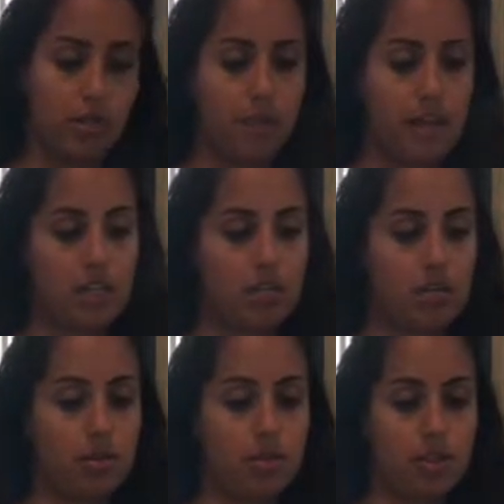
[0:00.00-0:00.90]
actually
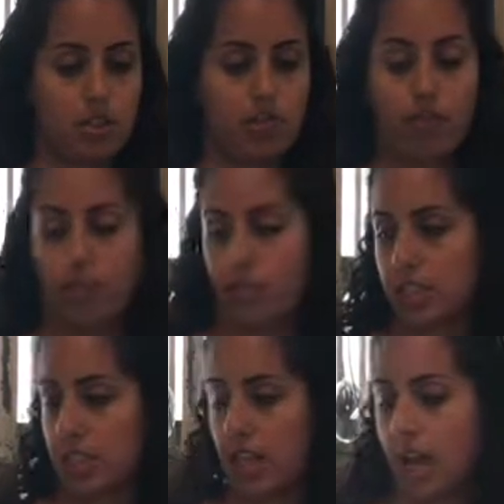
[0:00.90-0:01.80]
what I'm going to do first is
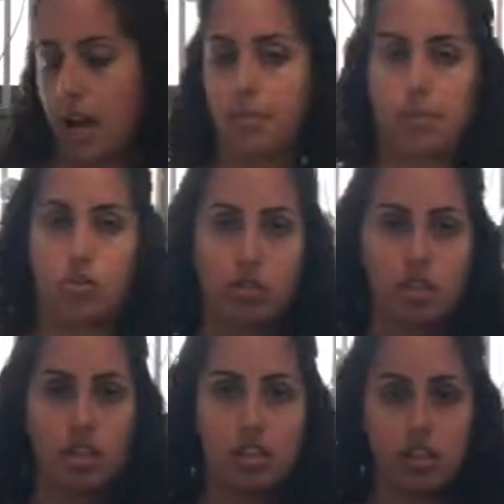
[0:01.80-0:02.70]
I'm going to
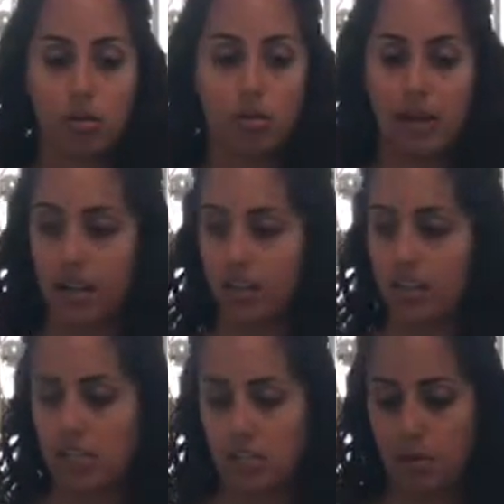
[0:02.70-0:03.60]
drizzle a little bit of
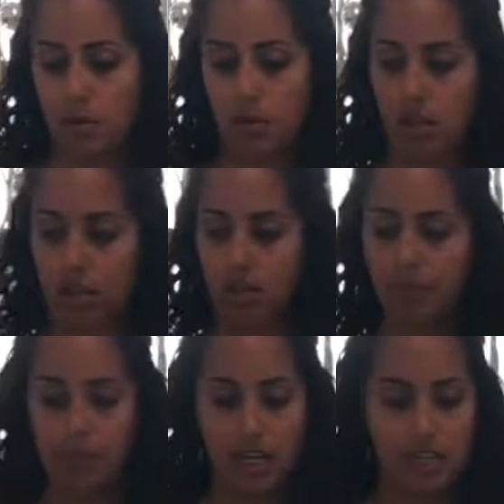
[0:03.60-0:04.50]
sesame oil
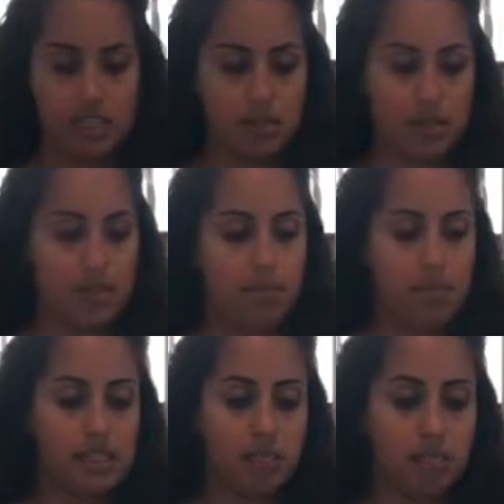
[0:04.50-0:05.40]
into my
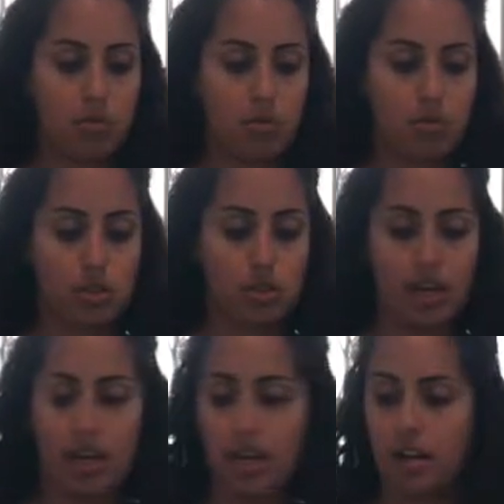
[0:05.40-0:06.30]
mixing bowl so
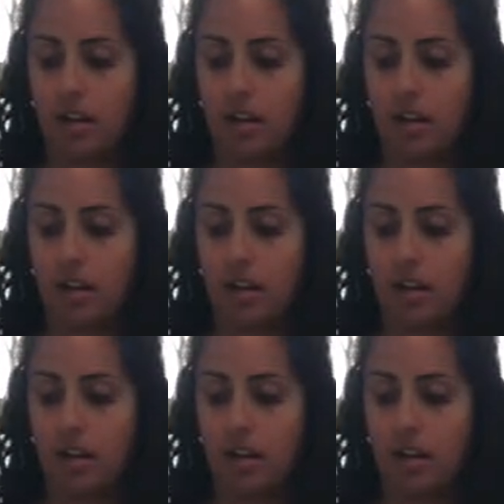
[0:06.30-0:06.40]
that